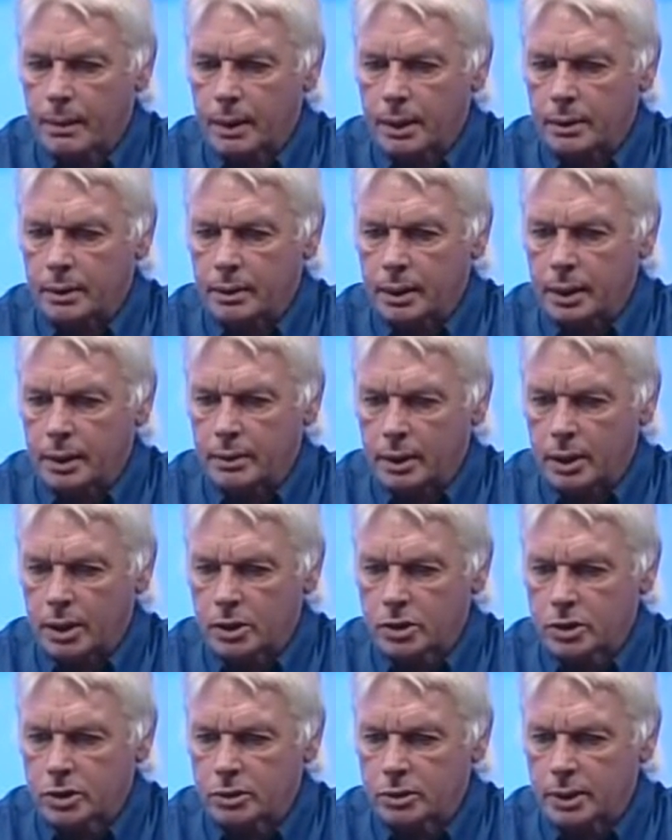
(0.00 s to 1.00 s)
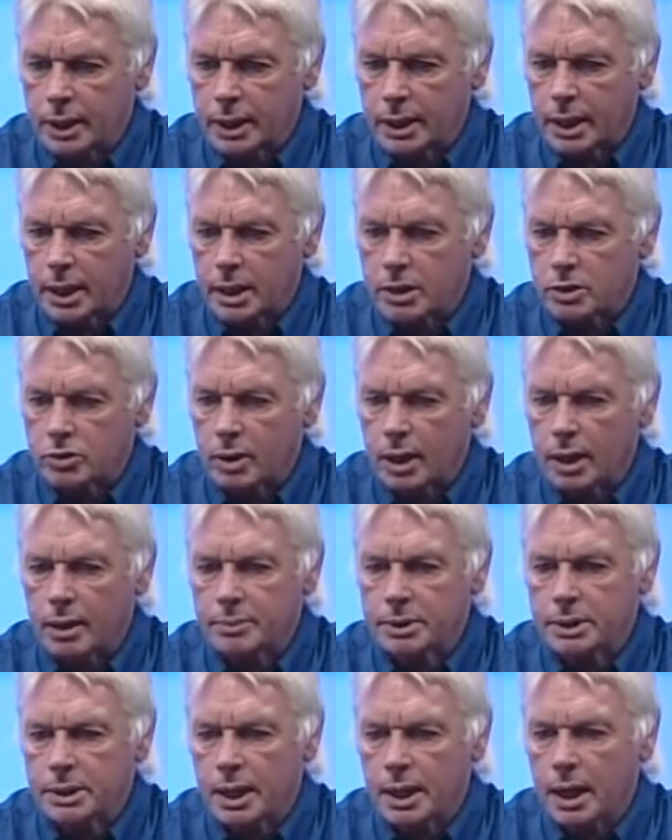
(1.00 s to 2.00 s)
in the last 2 decades, right
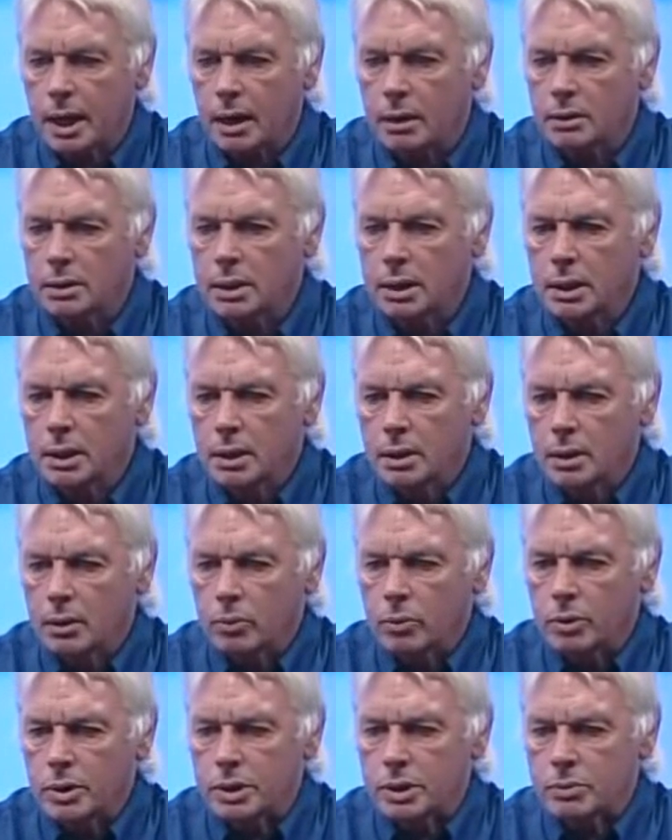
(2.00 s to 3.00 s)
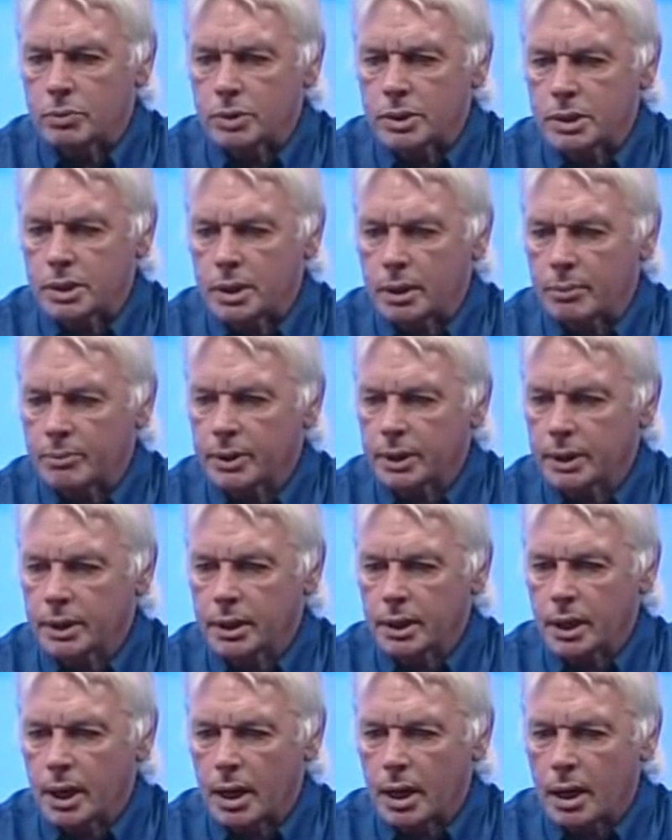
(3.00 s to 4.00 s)
up to now, was something
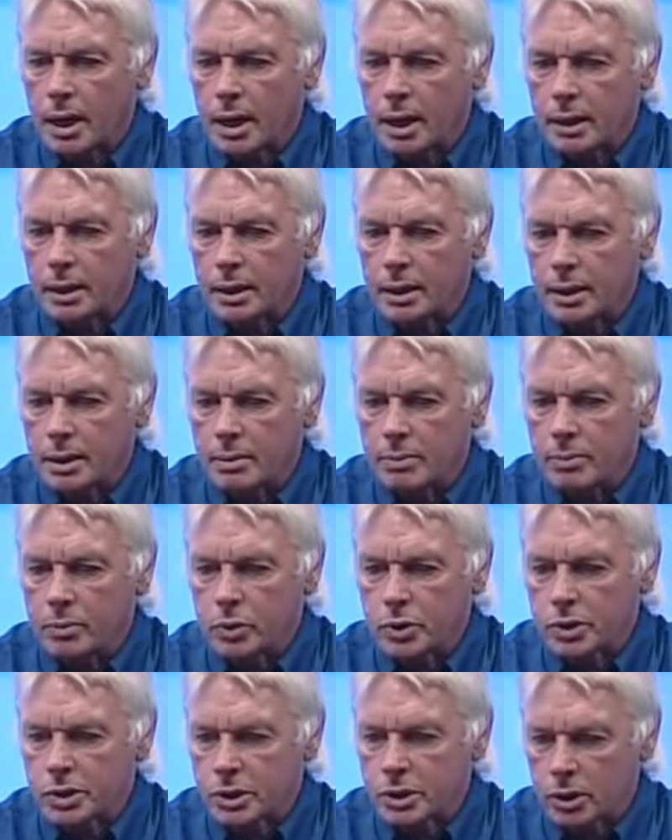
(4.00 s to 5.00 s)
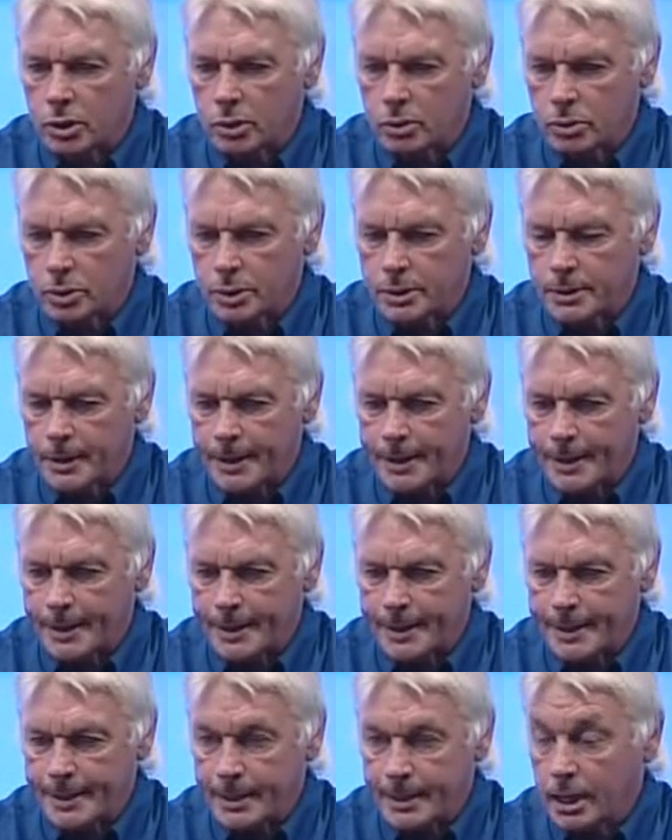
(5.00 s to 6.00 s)
that I was told
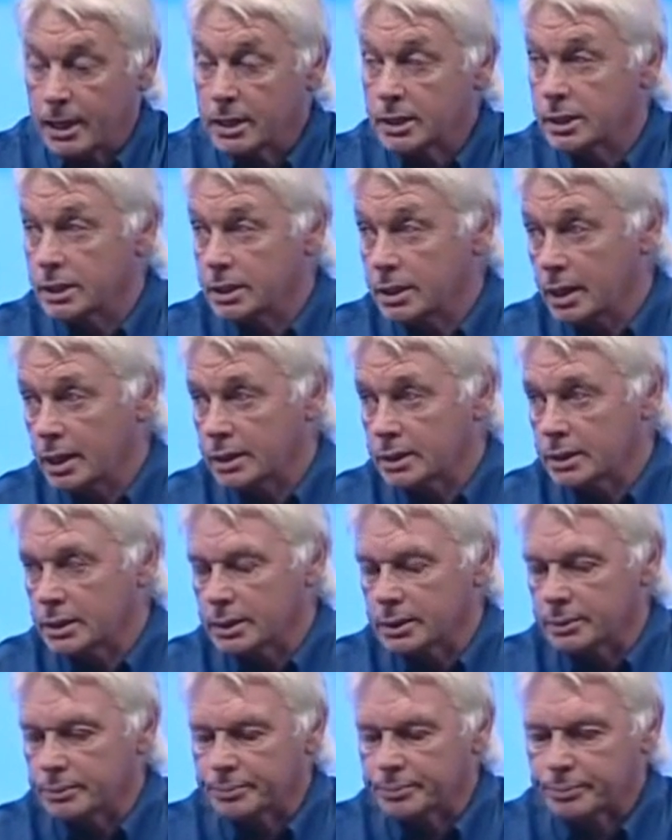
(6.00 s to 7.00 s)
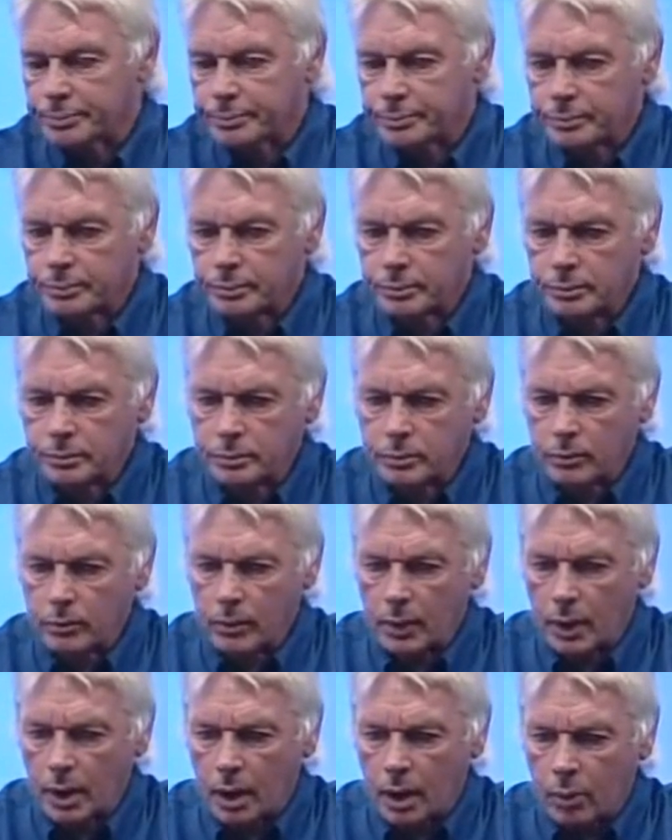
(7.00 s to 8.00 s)
in 1990.
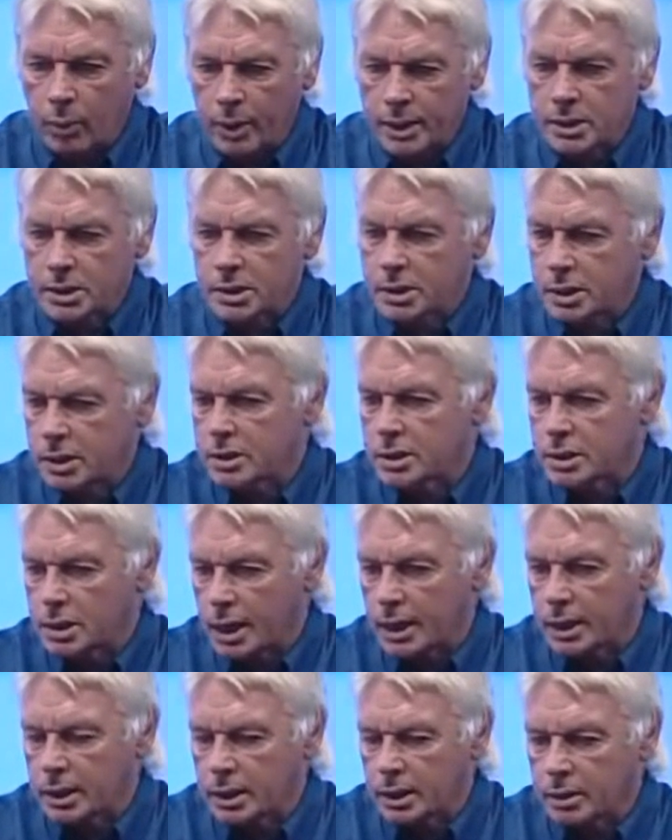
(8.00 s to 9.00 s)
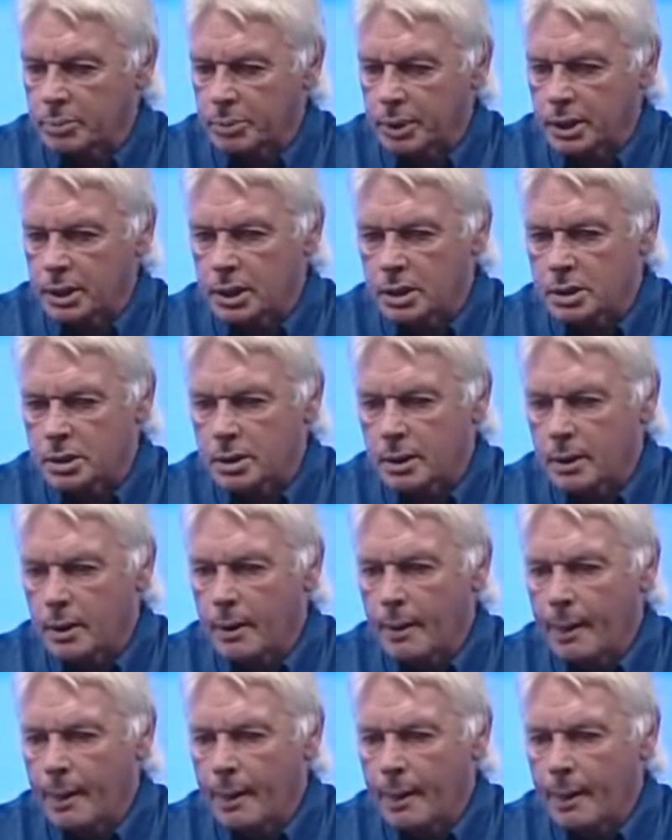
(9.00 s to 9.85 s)
I went to see a psychic because